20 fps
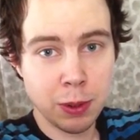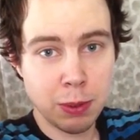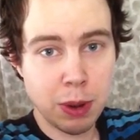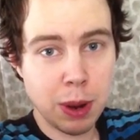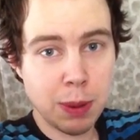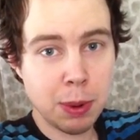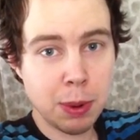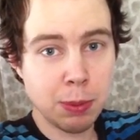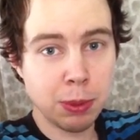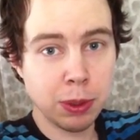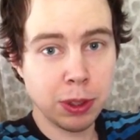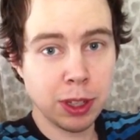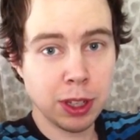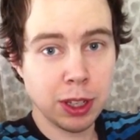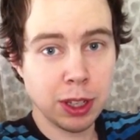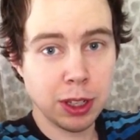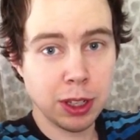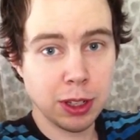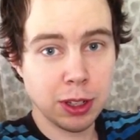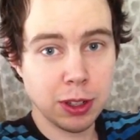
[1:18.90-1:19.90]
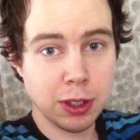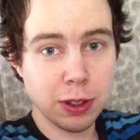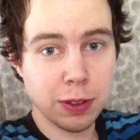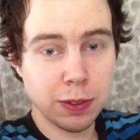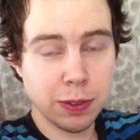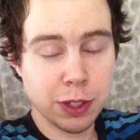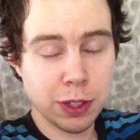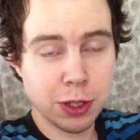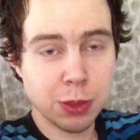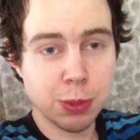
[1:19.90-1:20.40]
Probably the
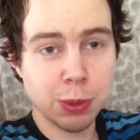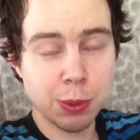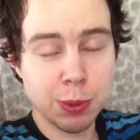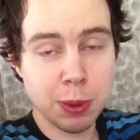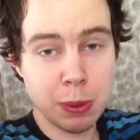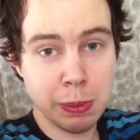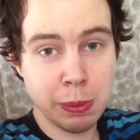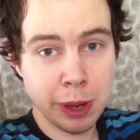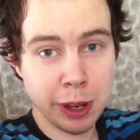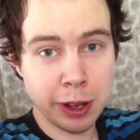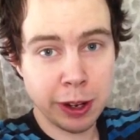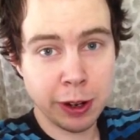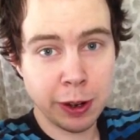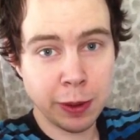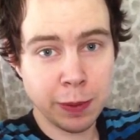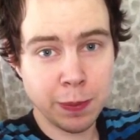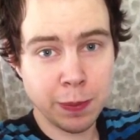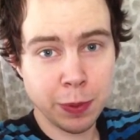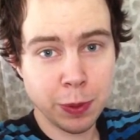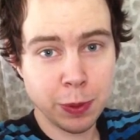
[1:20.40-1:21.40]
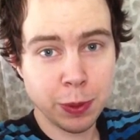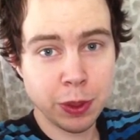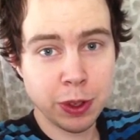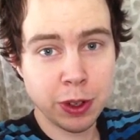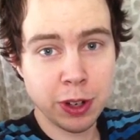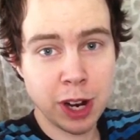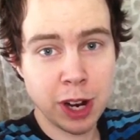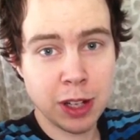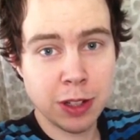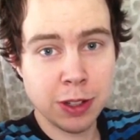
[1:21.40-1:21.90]
vision will be better when
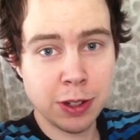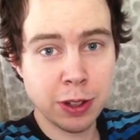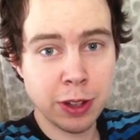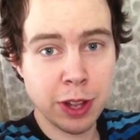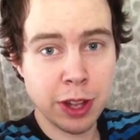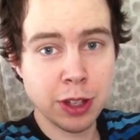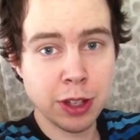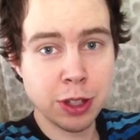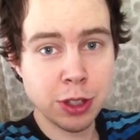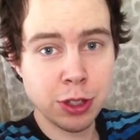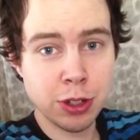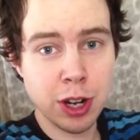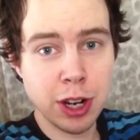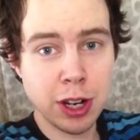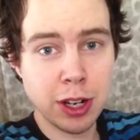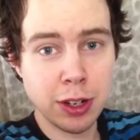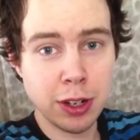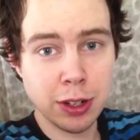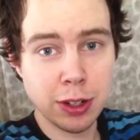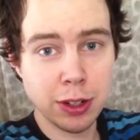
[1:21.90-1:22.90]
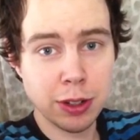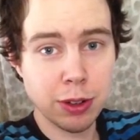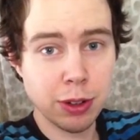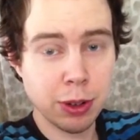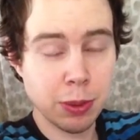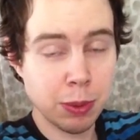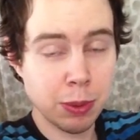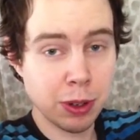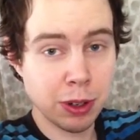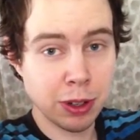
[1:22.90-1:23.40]
your eyes are less strained
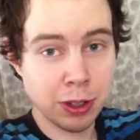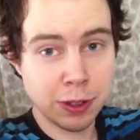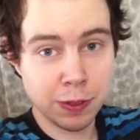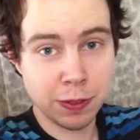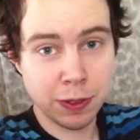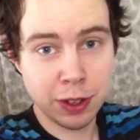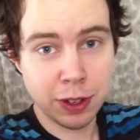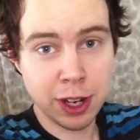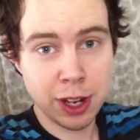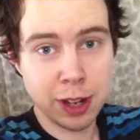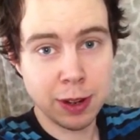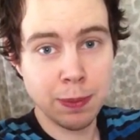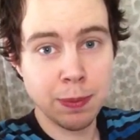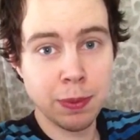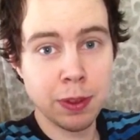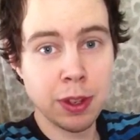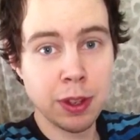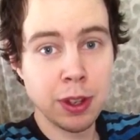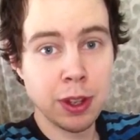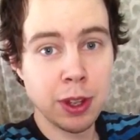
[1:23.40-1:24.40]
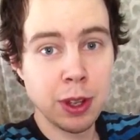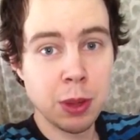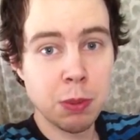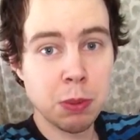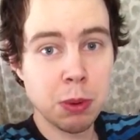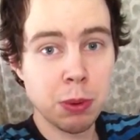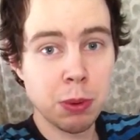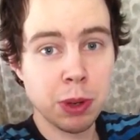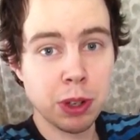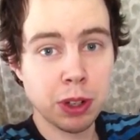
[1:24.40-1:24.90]
during periods of the day.
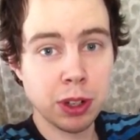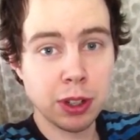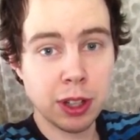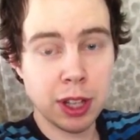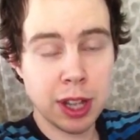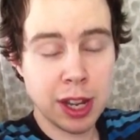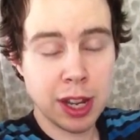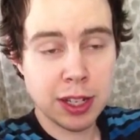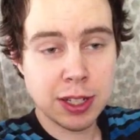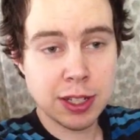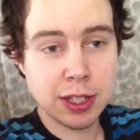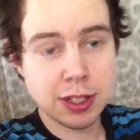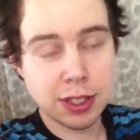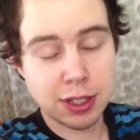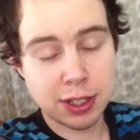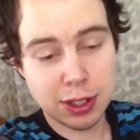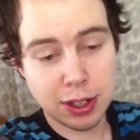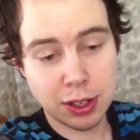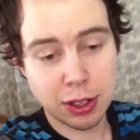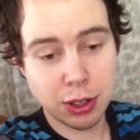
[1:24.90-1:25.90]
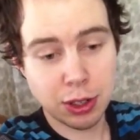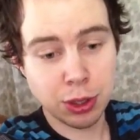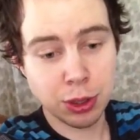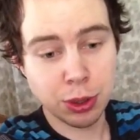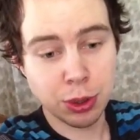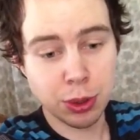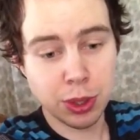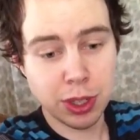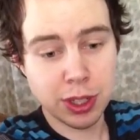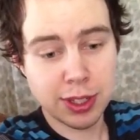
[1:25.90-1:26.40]
But what glasses
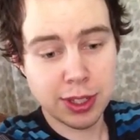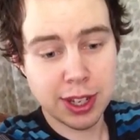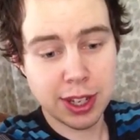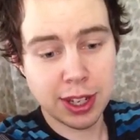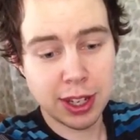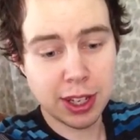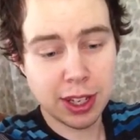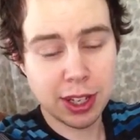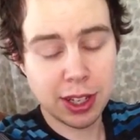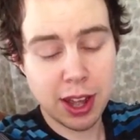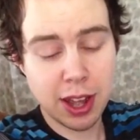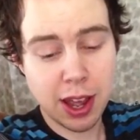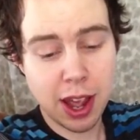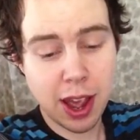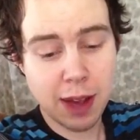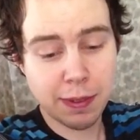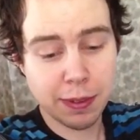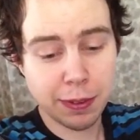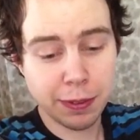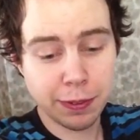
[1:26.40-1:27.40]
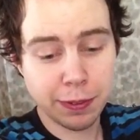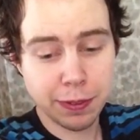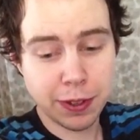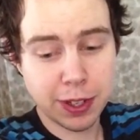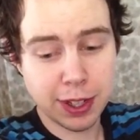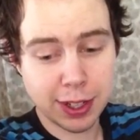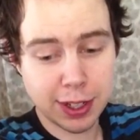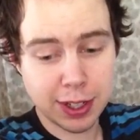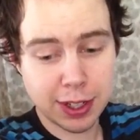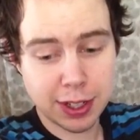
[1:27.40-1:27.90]
do is they have a
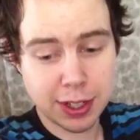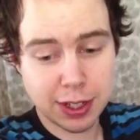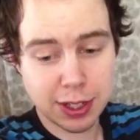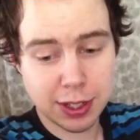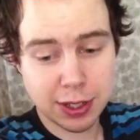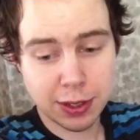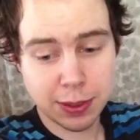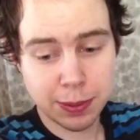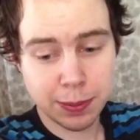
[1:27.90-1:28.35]
fixed